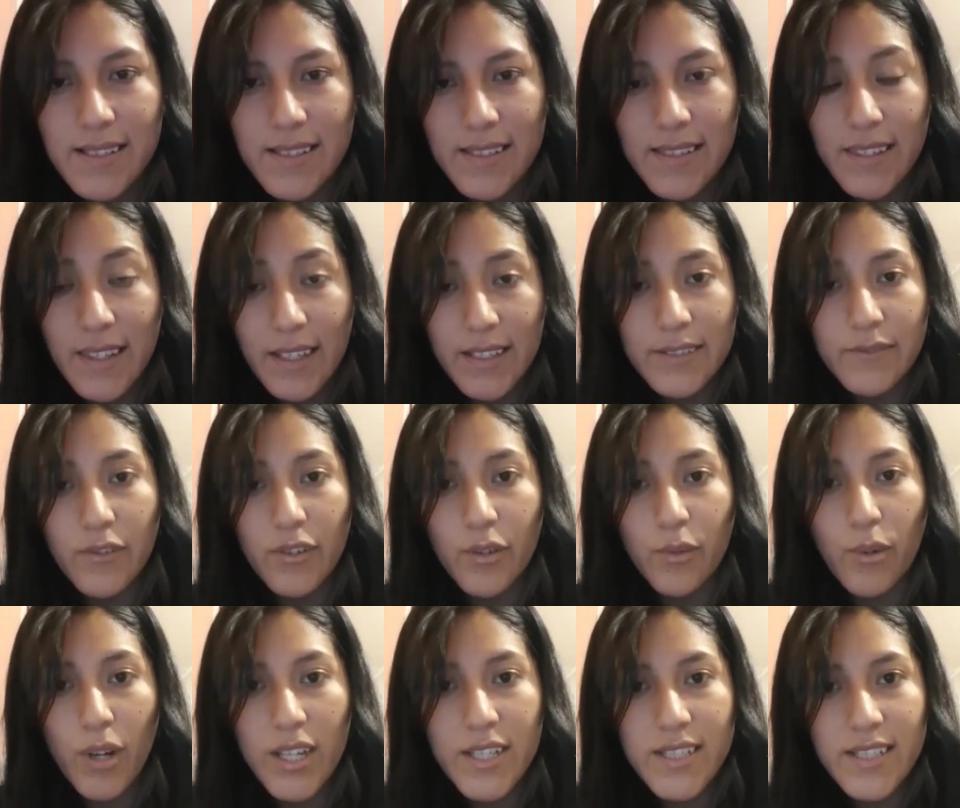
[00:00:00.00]
Thanks for
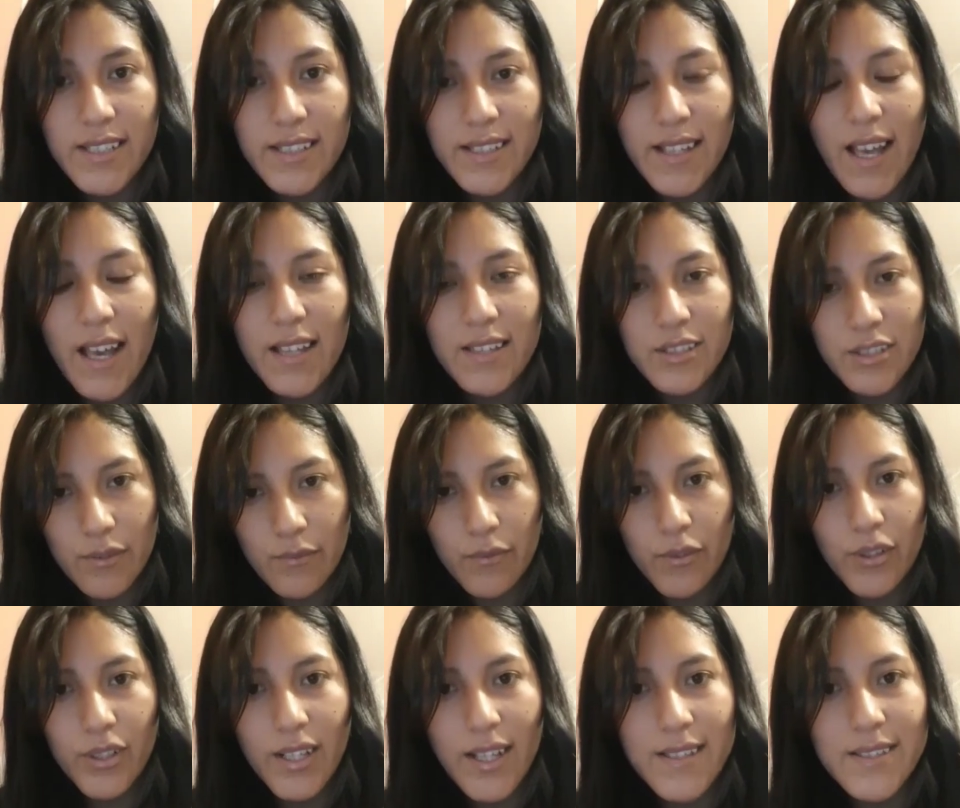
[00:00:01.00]
watching, and don't
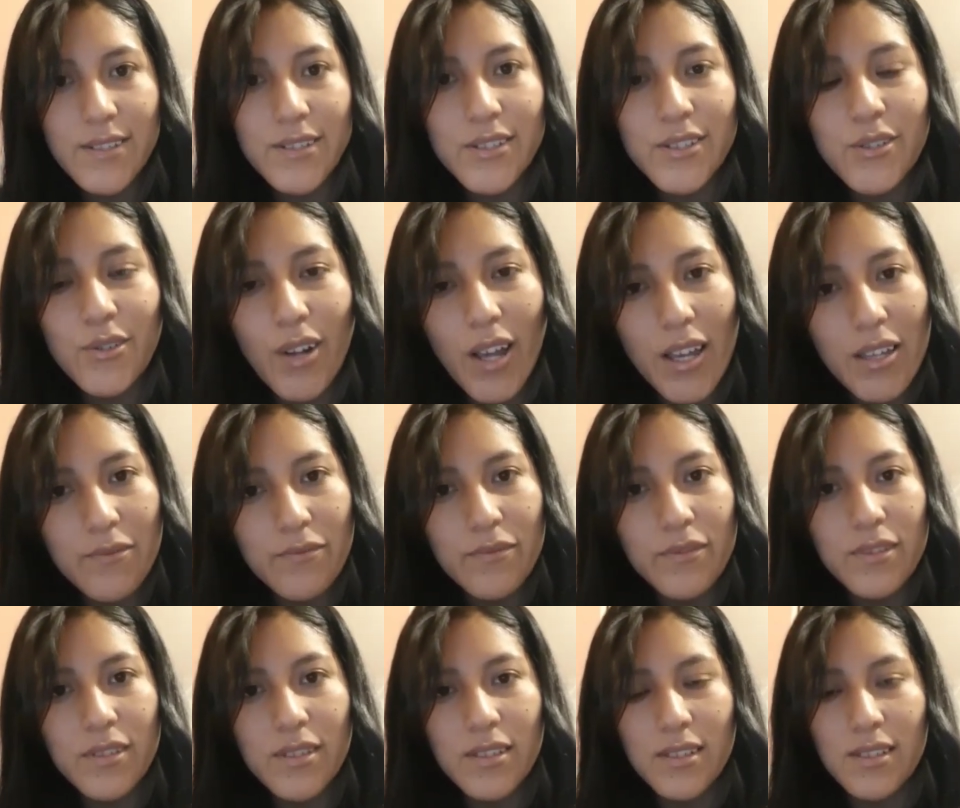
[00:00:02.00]
forget to subscribe
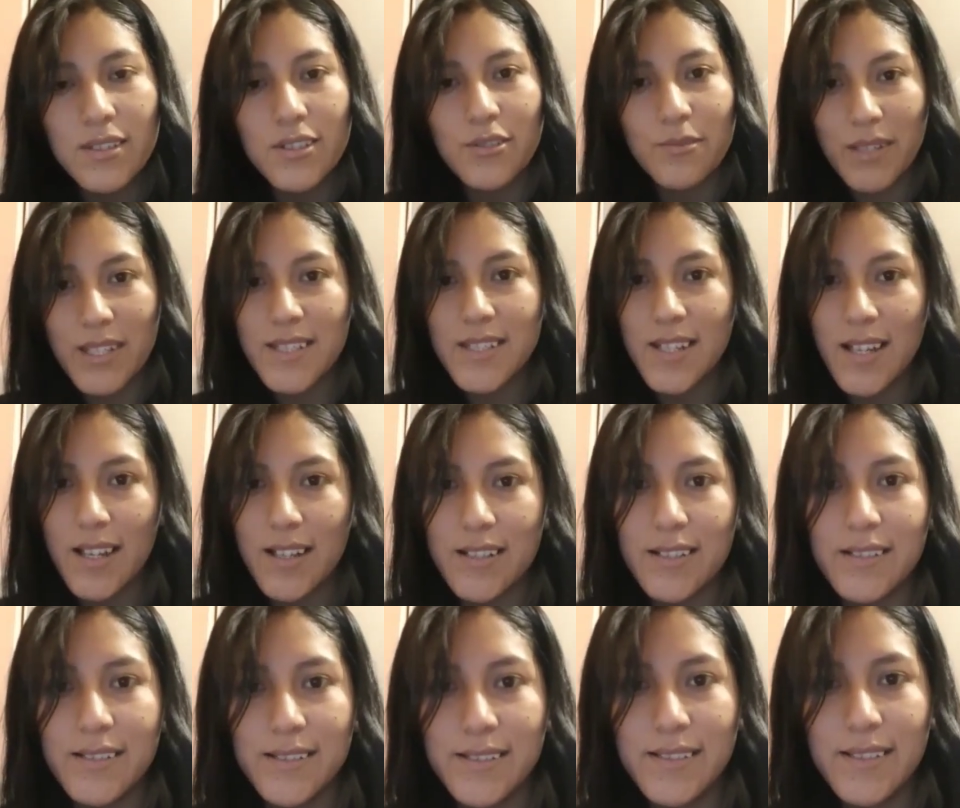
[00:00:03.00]
to my channel.